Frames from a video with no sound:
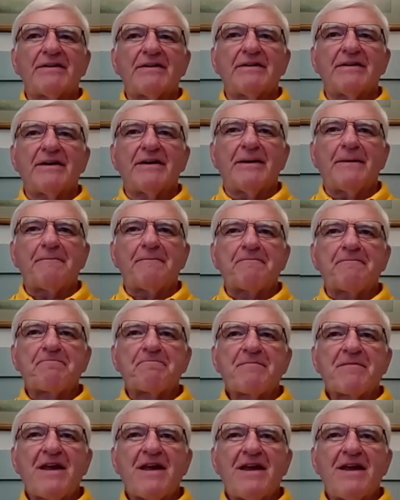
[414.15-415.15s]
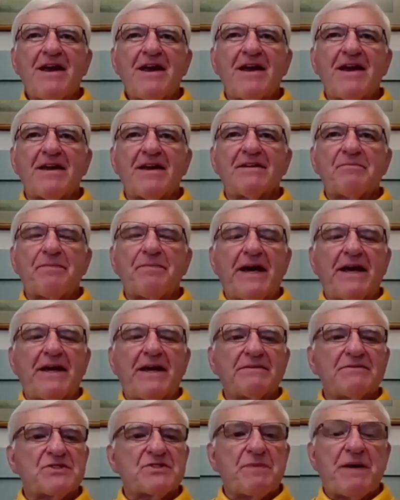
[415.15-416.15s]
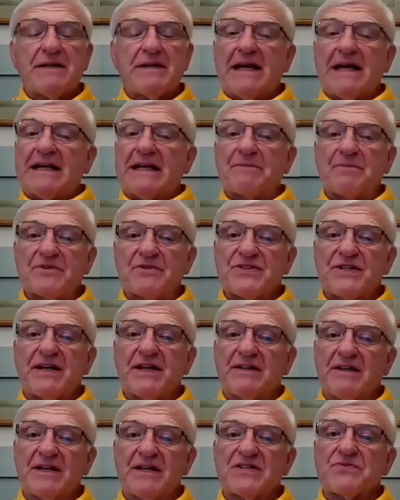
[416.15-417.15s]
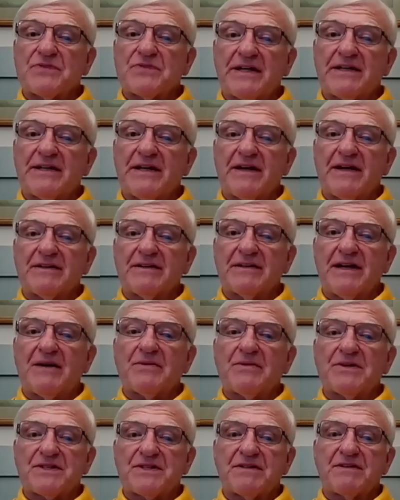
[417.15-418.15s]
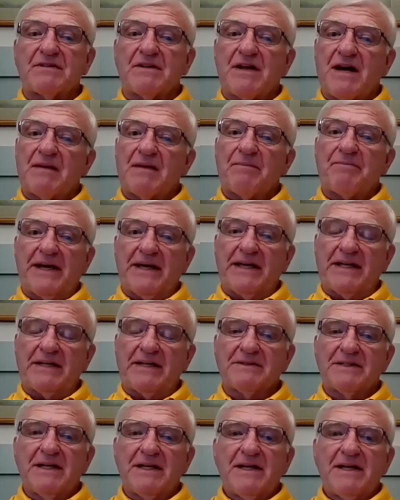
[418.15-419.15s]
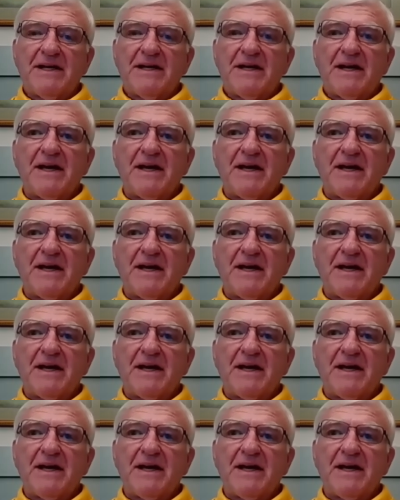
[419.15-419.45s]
And the pain is about 90% less right now. I was in a lot of pain.